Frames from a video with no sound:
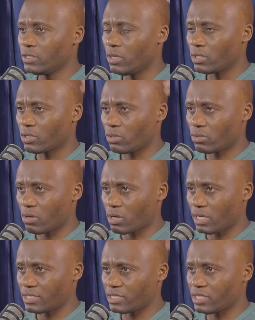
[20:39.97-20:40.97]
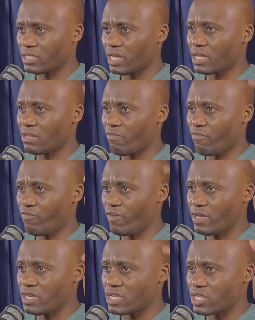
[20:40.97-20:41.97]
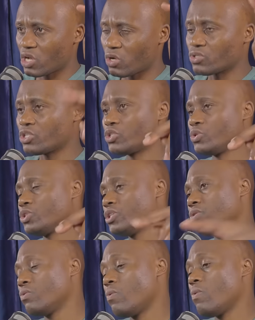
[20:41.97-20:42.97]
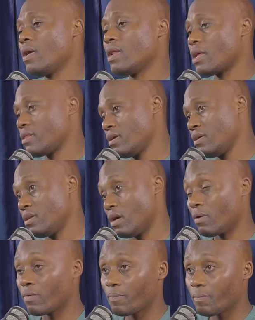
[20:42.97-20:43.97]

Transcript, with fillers: organizations that are defending the constitution, where are they now?